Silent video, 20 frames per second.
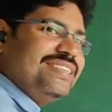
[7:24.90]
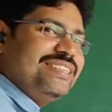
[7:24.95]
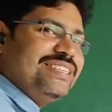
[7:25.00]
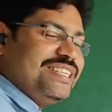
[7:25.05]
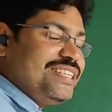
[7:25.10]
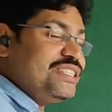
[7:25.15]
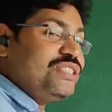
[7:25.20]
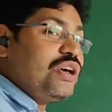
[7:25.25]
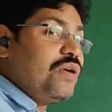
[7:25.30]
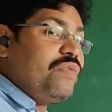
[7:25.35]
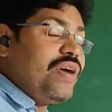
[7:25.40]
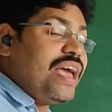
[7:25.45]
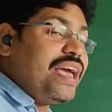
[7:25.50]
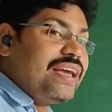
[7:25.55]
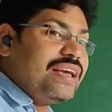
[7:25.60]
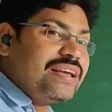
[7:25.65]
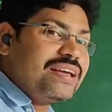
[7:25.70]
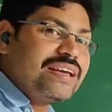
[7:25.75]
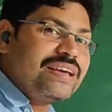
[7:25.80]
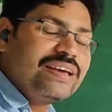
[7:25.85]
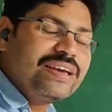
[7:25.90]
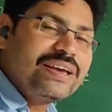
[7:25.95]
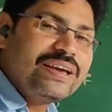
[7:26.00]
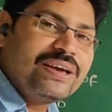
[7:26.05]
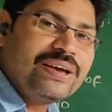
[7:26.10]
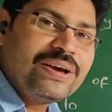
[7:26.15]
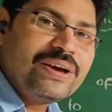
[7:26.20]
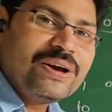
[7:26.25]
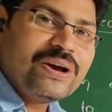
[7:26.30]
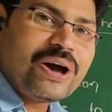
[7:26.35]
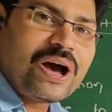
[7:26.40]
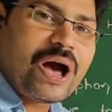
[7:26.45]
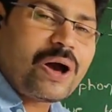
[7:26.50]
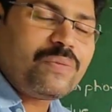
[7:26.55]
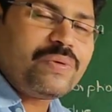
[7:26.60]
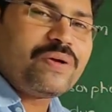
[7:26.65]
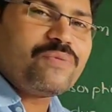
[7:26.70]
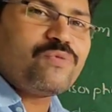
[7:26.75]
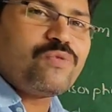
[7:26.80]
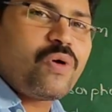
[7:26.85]
This is the way
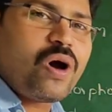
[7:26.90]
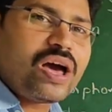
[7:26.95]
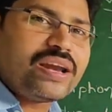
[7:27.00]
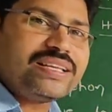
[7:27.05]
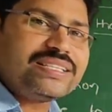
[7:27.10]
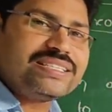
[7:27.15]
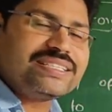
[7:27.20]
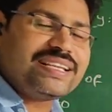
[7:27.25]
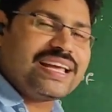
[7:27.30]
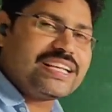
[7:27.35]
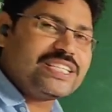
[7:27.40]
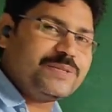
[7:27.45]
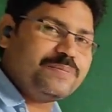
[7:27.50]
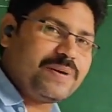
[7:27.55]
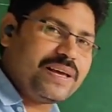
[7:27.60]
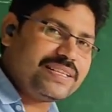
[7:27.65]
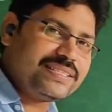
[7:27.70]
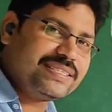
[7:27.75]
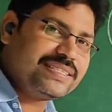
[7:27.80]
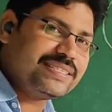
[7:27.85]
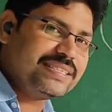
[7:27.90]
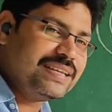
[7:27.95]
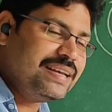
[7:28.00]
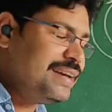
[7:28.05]
how a war takes place